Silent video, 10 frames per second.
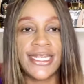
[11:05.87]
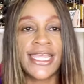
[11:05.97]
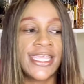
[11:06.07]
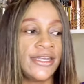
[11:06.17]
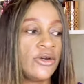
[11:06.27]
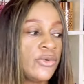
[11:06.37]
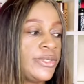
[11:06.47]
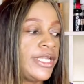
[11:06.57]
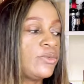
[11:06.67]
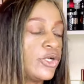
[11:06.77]
I can
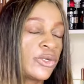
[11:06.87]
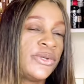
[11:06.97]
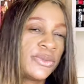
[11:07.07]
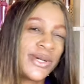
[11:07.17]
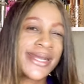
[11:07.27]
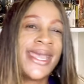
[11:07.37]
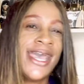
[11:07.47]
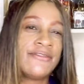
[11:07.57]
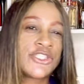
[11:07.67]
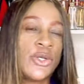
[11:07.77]
only work with what I
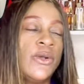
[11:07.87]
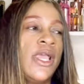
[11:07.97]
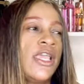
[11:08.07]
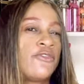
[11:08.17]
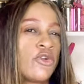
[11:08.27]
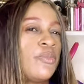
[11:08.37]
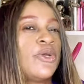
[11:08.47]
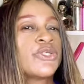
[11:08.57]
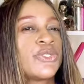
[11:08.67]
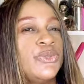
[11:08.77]
have. So if you're a
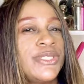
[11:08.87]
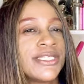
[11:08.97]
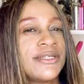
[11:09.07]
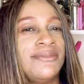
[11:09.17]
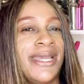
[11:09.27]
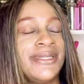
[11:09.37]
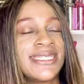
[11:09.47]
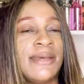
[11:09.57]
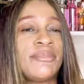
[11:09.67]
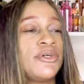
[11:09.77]
person who doesn't mind
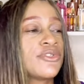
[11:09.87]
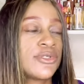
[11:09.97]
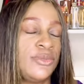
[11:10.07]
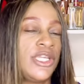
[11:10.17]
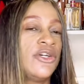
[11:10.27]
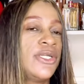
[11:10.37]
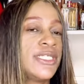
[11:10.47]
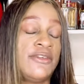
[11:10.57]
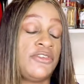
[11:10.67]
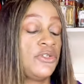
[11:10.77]
samples, we're good.
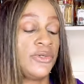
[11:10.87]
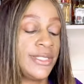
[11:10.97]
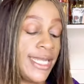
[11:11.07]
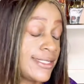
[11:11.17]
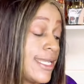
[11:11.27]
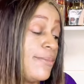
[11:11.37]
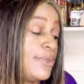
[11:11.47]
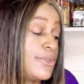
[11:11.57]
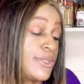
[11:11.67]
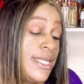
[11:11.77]
If you don't like
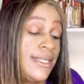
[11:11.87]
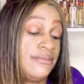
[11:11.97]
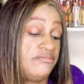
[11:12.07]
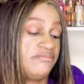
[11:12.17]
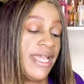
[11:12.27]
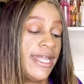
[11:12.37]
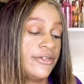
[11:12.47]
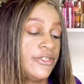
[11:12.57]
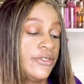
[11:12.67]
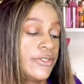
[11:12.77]
samples, then I
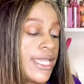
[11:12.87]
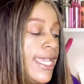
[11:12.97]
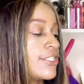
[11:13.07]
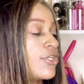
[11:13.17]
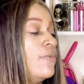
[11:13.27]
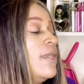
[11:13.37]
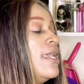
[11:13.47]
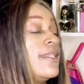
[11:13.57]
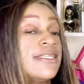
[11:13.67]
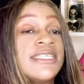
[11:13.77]
don't know. Okay, so
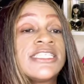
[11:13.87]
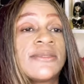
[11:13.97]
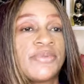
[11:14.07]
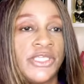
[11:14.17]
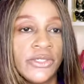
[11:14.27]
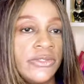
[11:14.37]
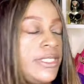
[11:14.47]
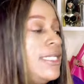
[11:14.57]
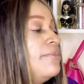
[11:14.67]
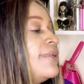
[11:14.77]
this is a
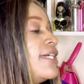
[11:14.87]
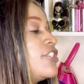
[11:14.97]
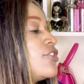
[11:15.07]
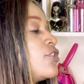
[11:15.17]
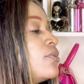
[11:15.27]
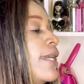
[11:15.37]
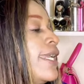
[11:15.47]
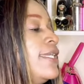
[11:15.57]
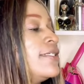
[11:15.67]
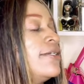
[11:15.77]
Peony, Blush, and Suede.